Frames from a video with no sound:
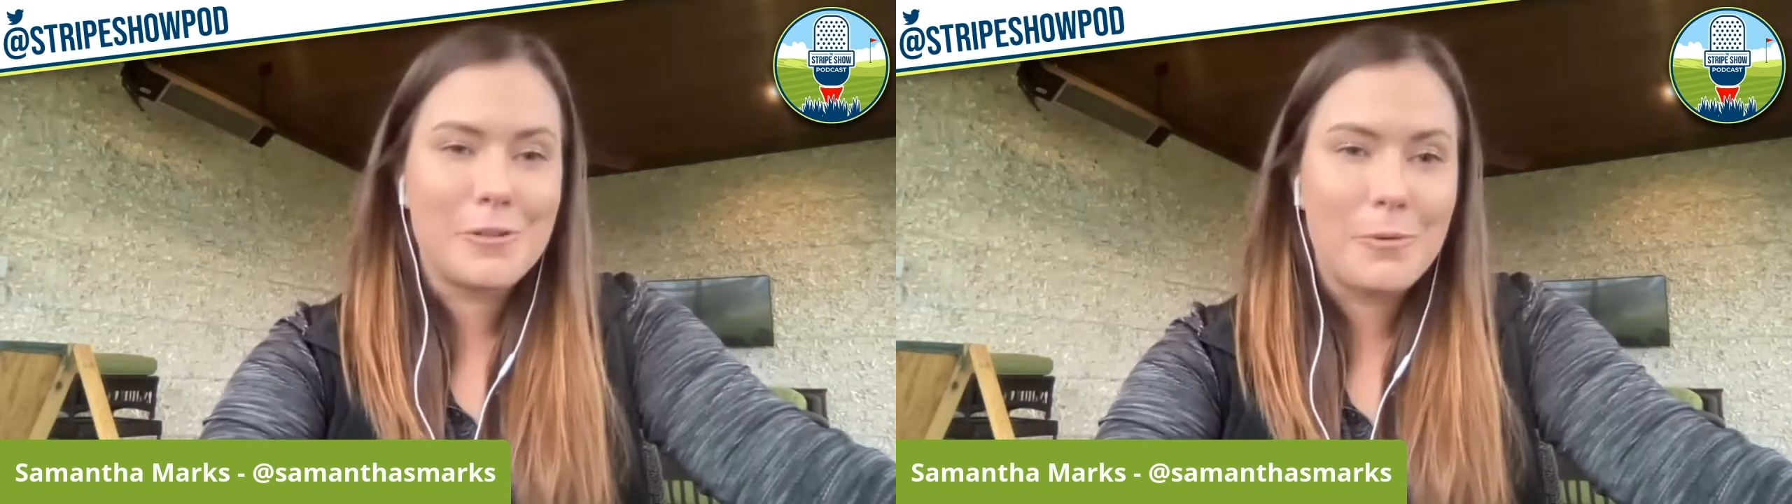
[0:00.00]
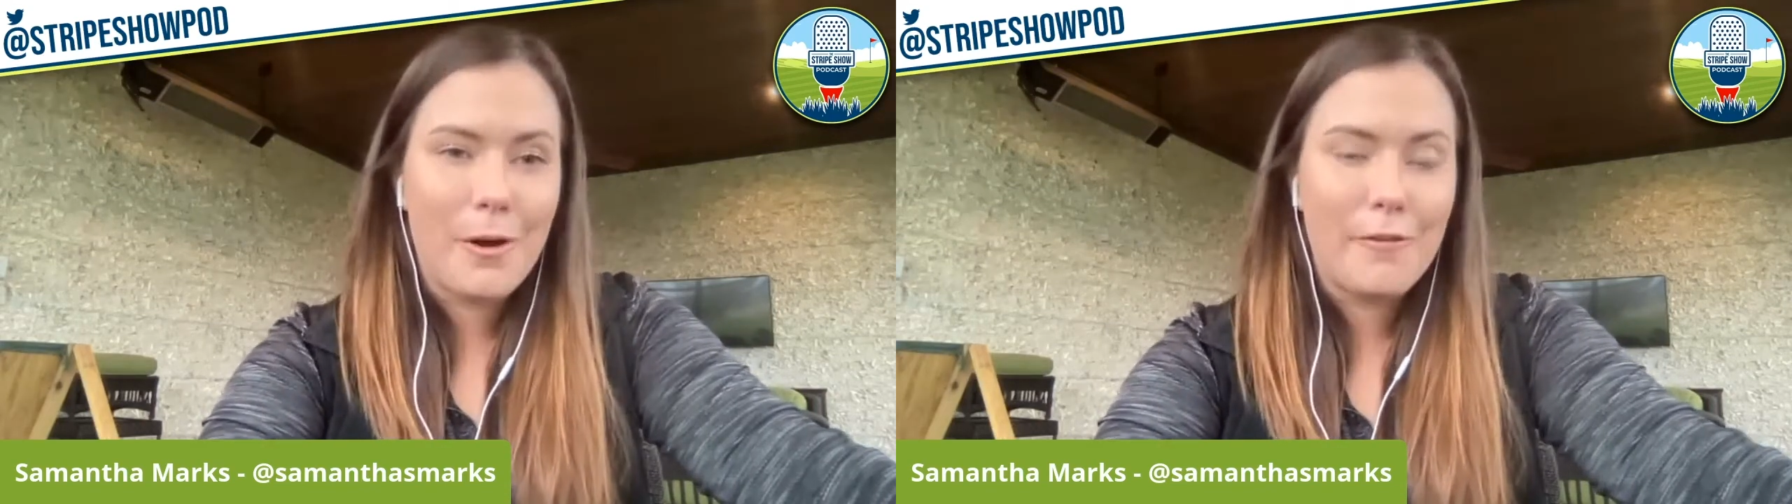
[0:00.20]

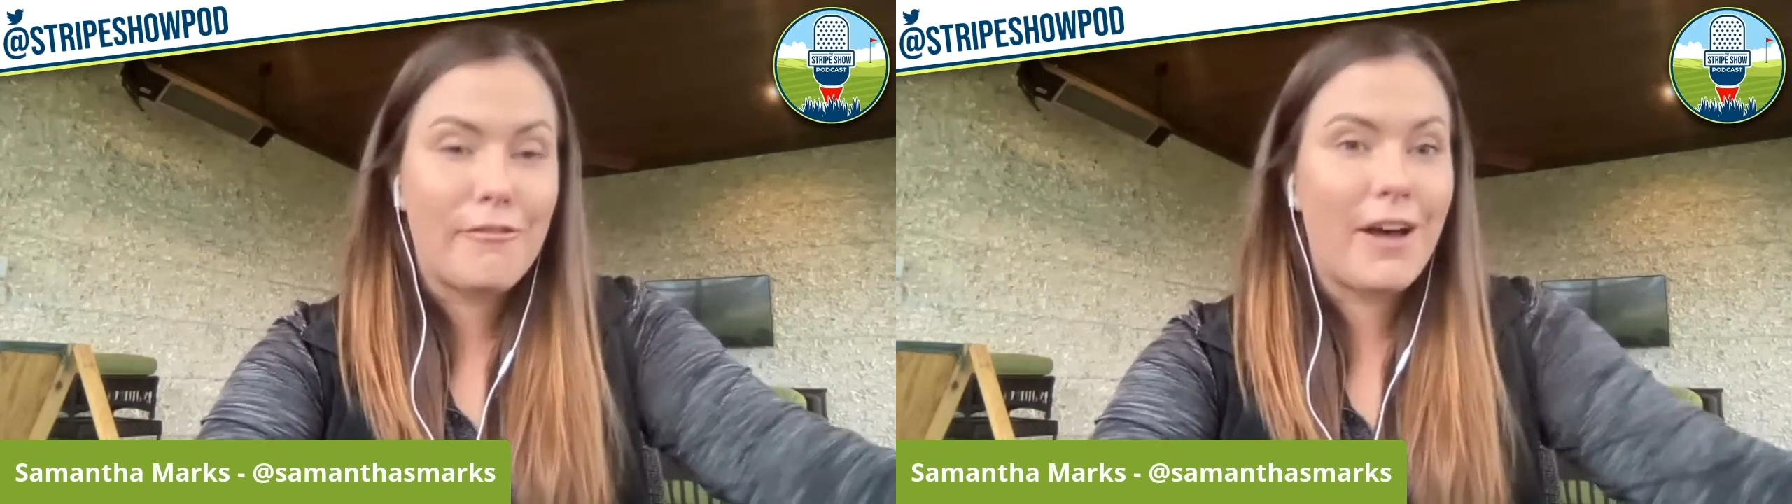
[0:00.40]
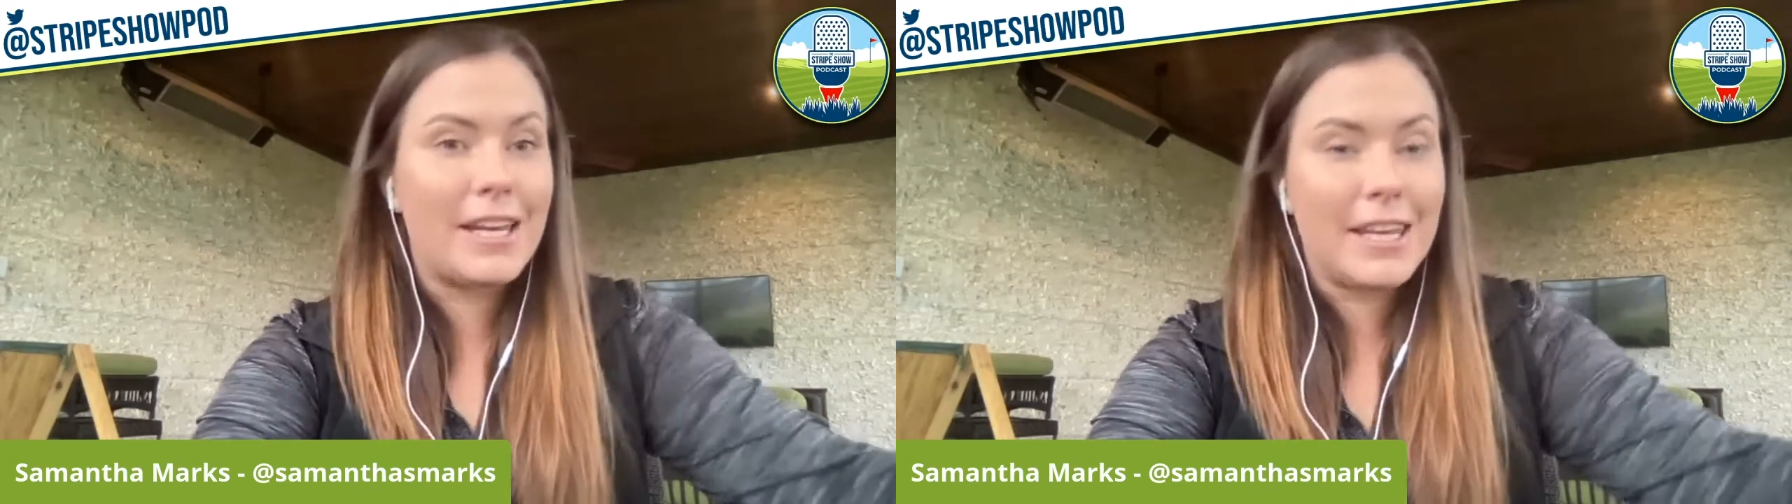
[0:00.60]
quote
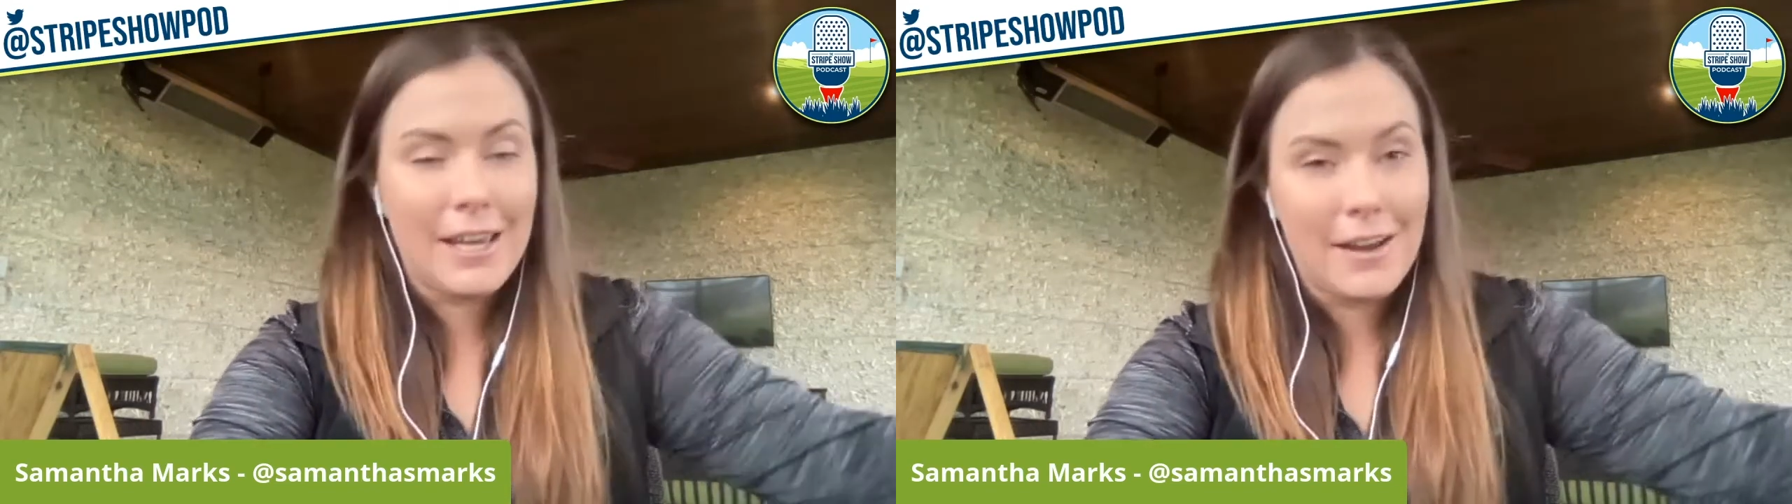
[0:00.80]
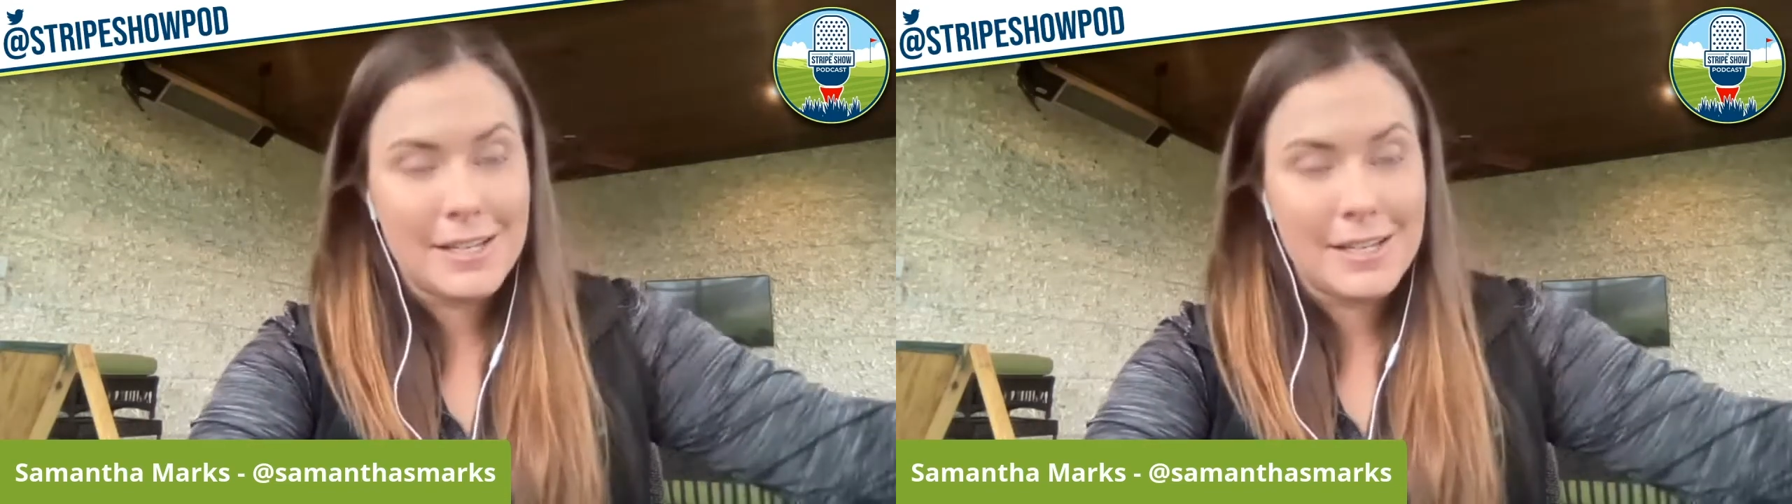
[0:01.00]
finally on